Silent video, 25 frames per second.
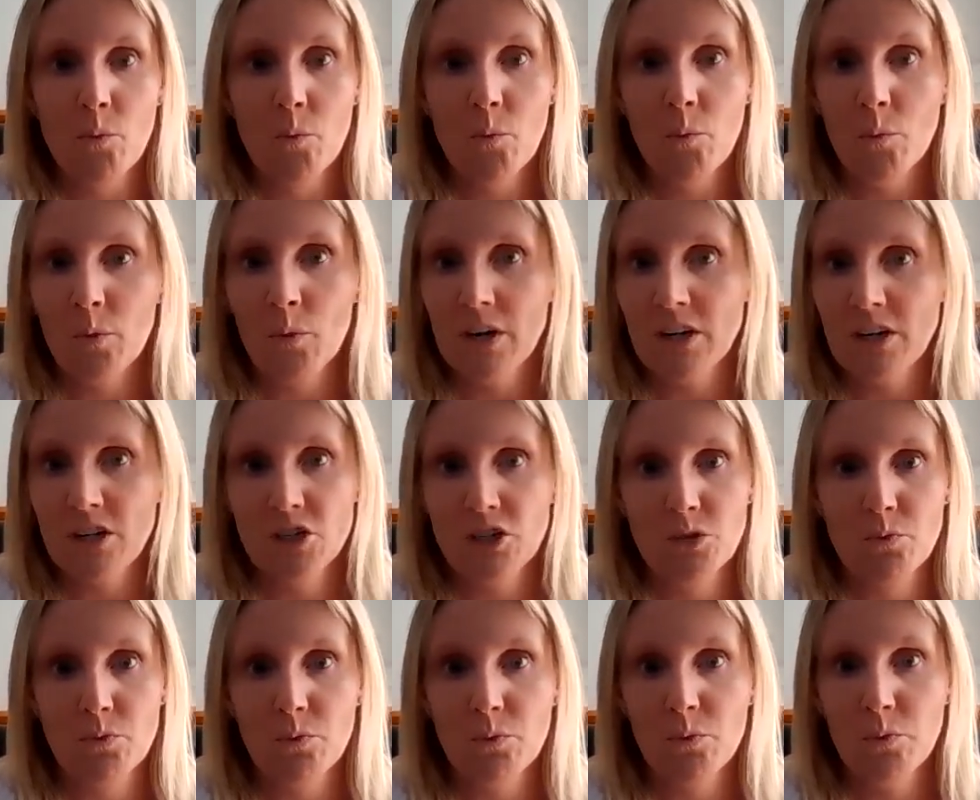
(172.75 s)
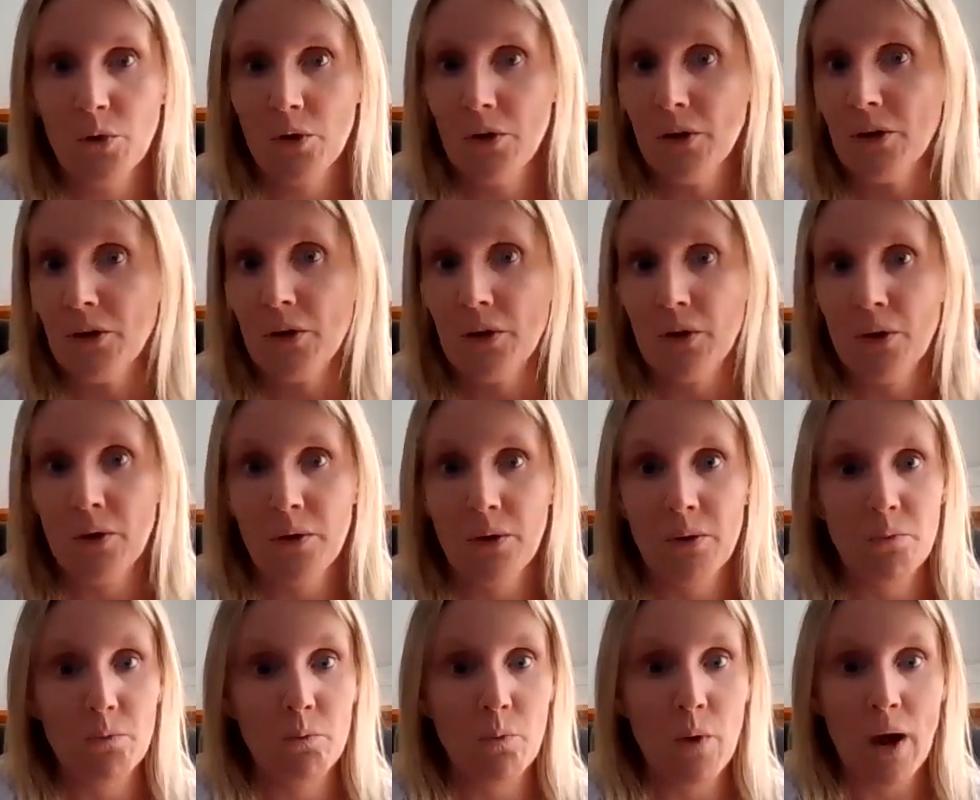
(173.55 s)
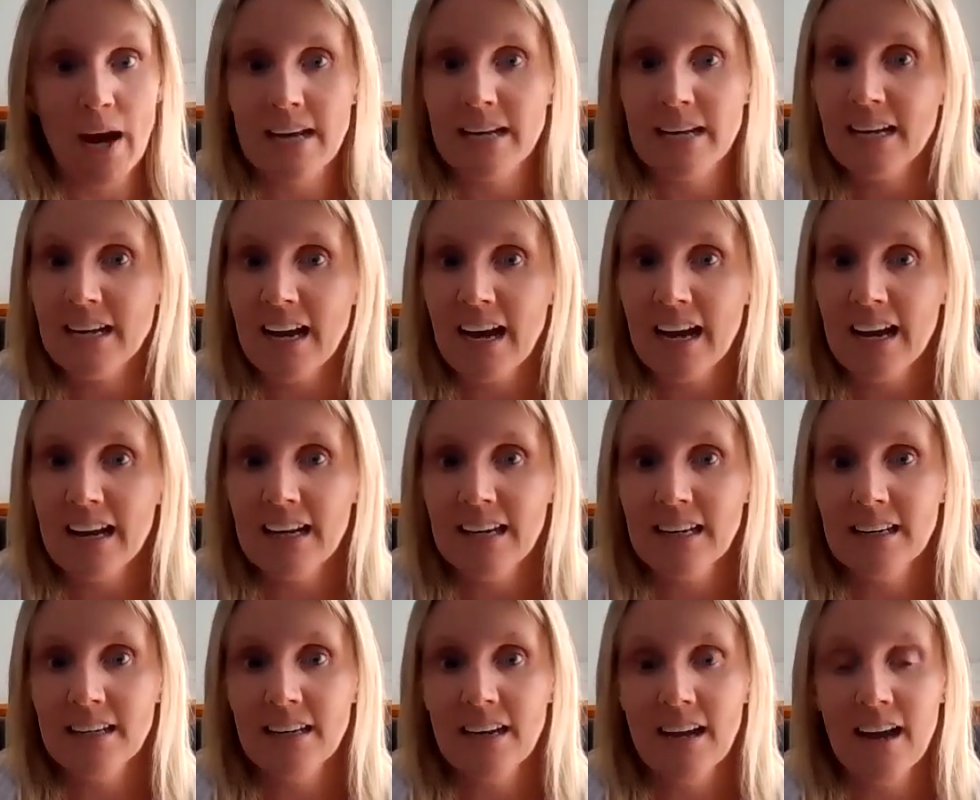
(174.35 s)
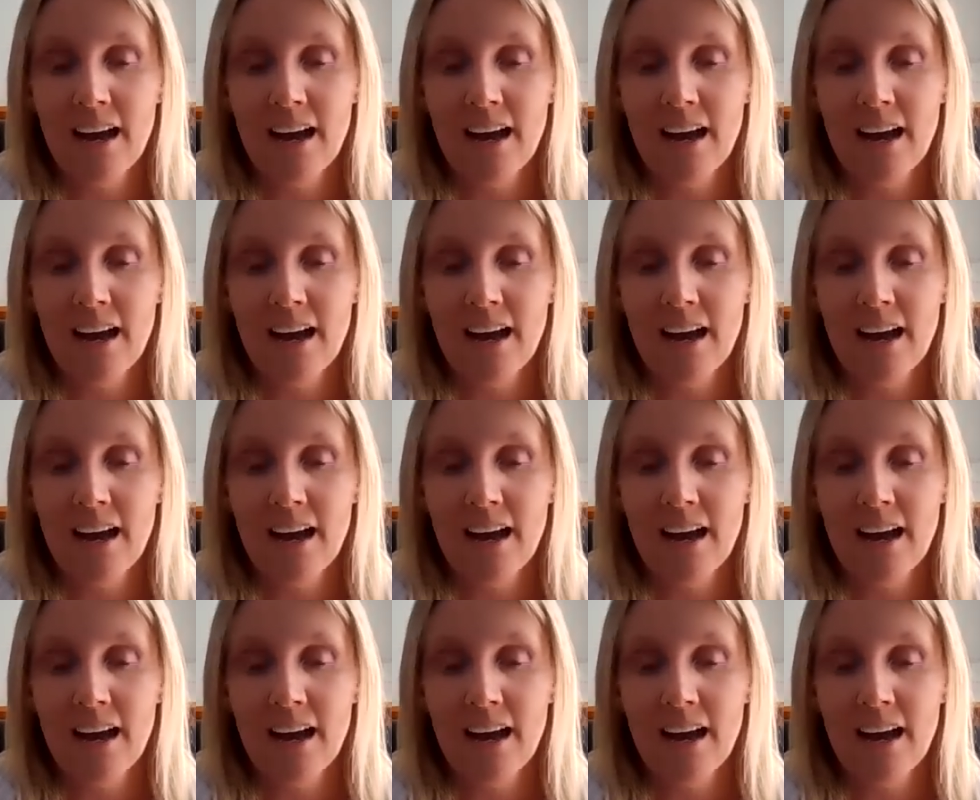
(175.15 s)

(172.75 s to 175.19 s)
which were weight gain.